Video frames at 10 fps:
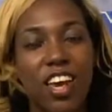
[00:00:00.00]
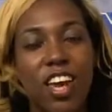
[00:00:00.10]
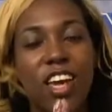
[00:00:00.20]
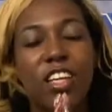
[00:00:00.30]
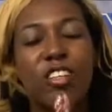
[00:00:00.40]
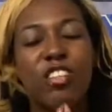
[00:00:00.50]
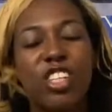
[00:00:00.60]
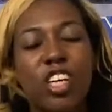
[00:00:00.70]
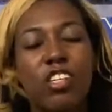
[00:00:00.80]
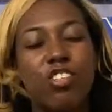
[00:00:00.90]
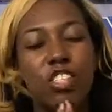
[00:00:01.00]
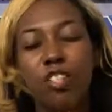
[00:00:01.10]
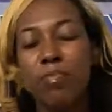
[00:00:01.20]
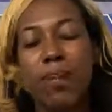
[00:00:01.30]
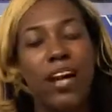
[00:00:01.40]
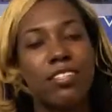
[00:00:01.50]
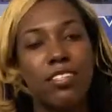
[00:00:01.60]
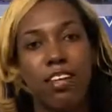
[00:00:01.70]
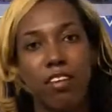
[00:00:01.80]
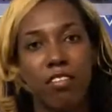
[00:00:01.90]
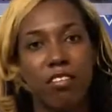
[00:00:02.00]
and you're changing your mindset